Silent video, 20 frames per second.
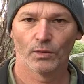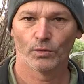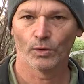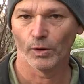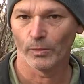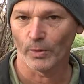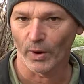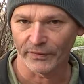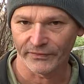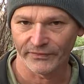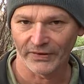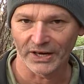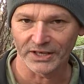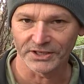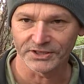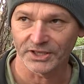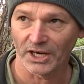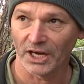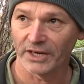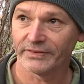Well, my fun
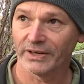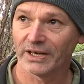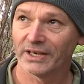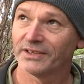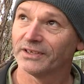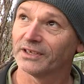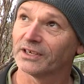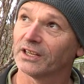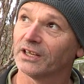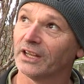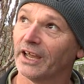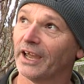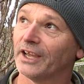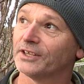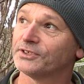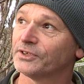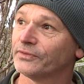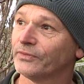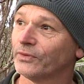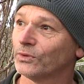is over. The
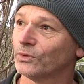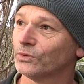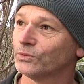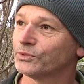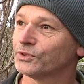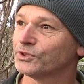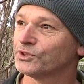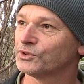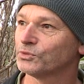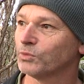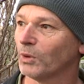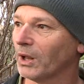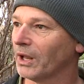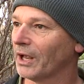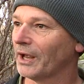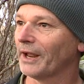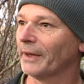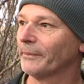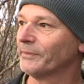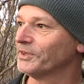clouds have all
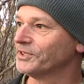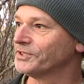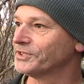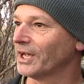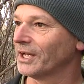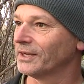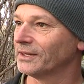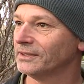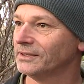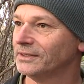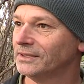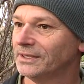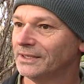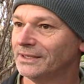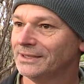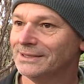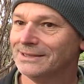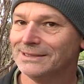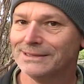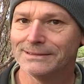swallowed up the sun,
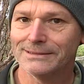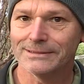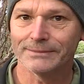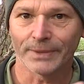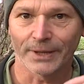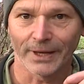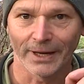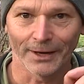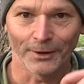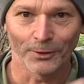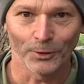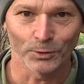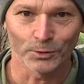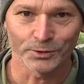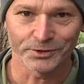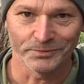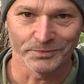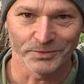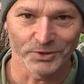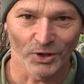but I had an
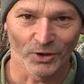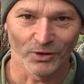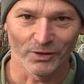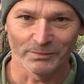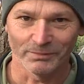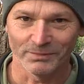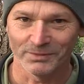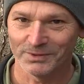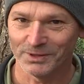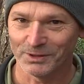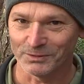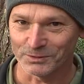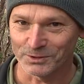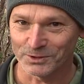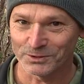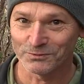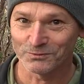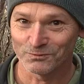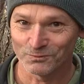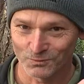awesome time. It
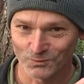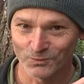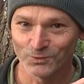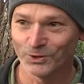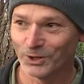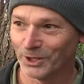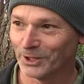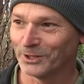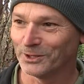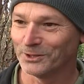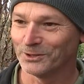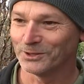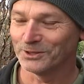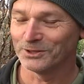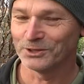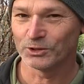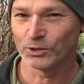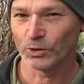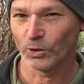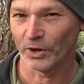was really good.
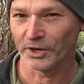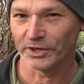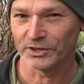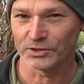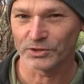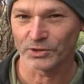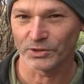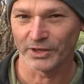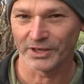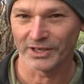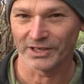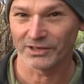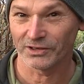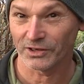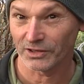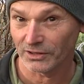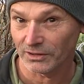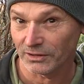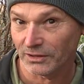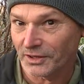Quite enjoyed it.
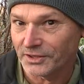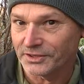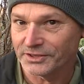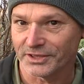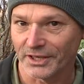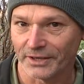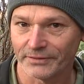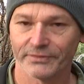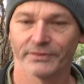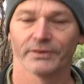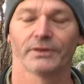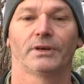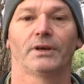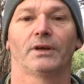Got a lot of stuff.